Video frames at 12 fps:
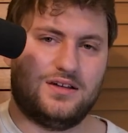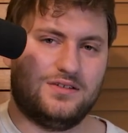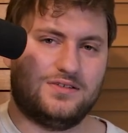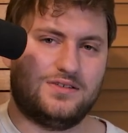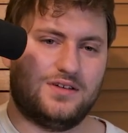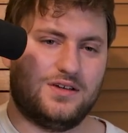
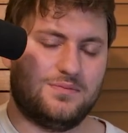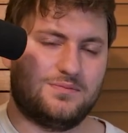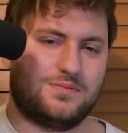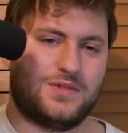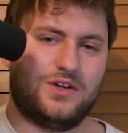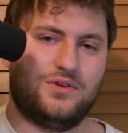is
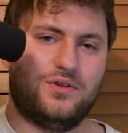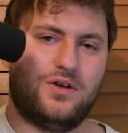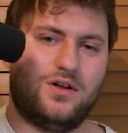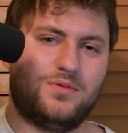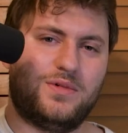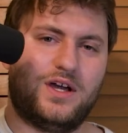Get
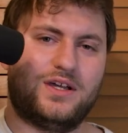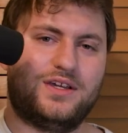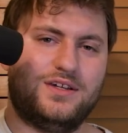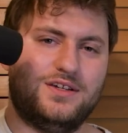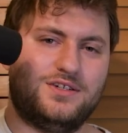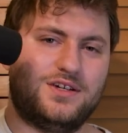Along by
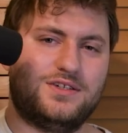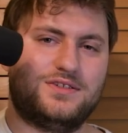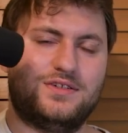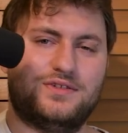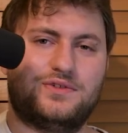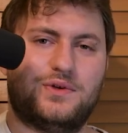Kenny
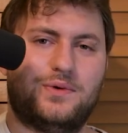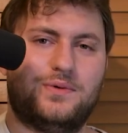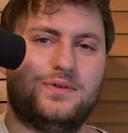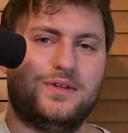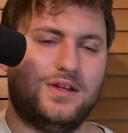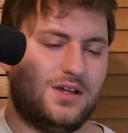Chesney. So
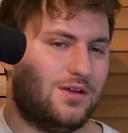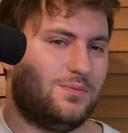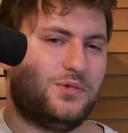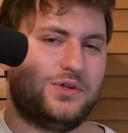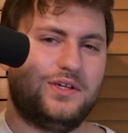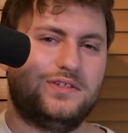
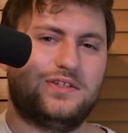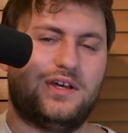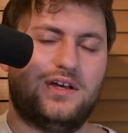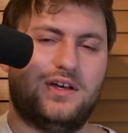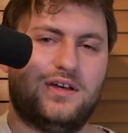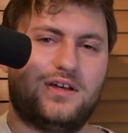please
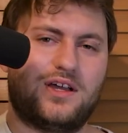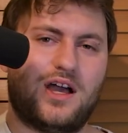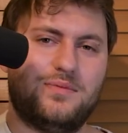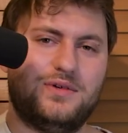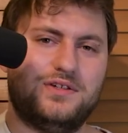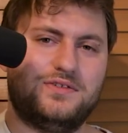
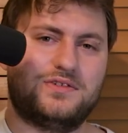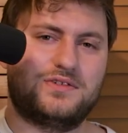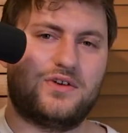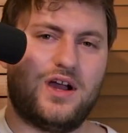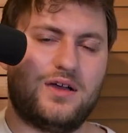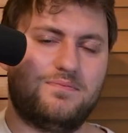comment and
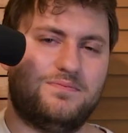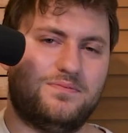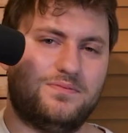subscribe.